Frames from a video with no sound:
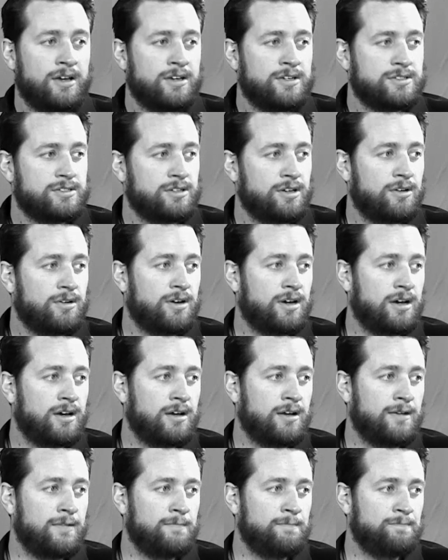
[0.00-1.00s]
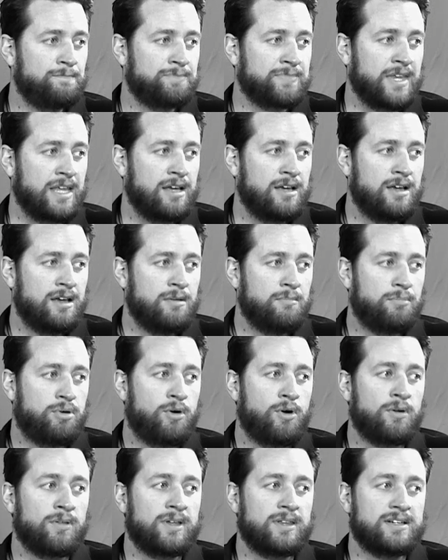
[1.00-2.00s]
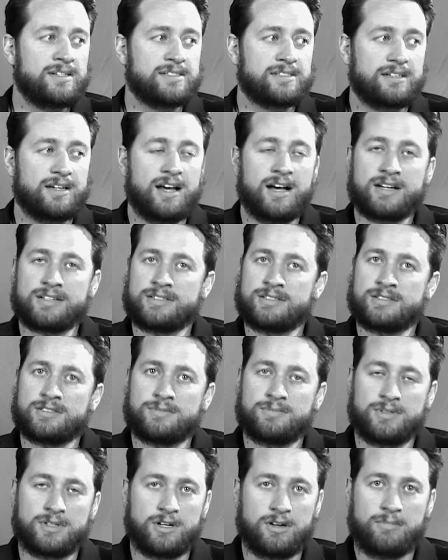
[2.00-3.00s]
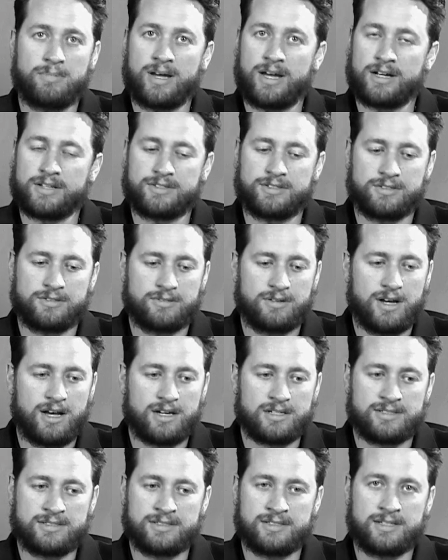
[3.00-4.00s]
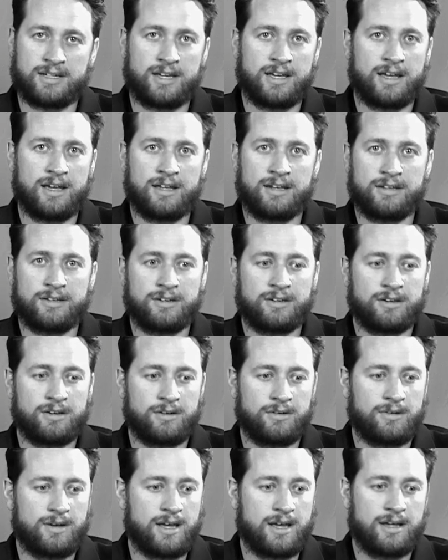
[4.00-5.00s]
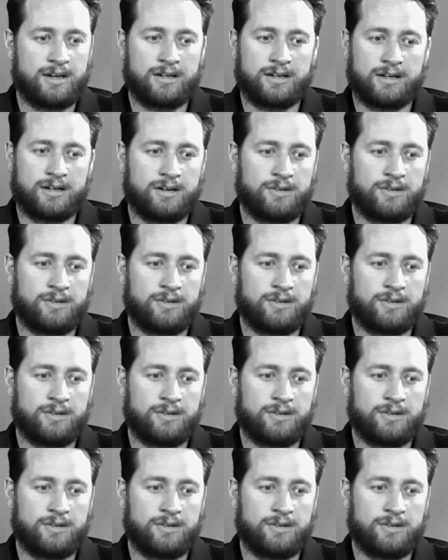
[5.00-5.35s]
So poorly listed auctions would go back to auctions that end, at